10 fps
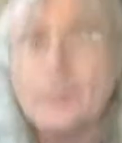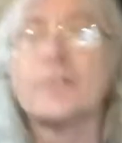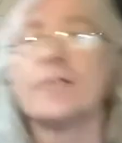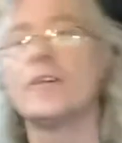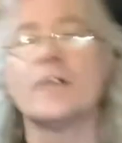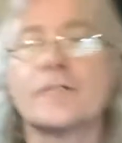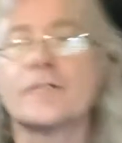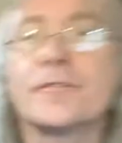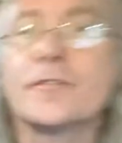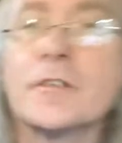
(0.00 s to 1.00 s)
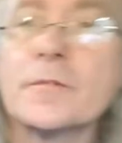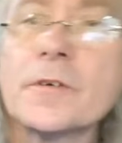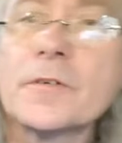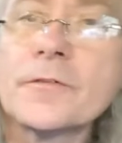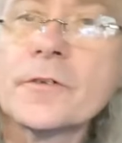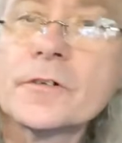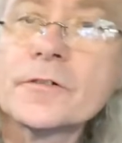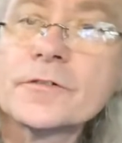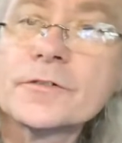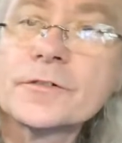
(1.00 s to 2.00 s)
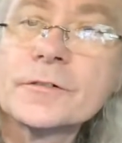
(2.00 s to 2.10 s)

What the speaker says: Let's see, my friends.